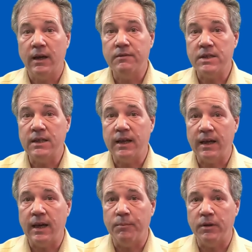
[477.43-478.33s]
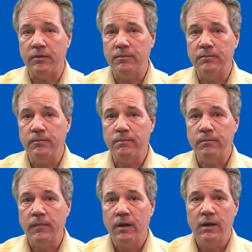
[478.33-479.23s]
I've seen that happen.
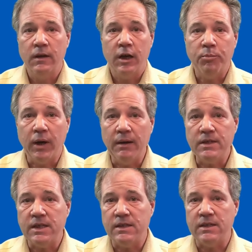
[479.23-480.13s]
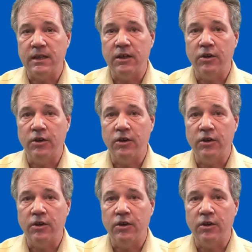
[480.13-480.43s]
A privacy incident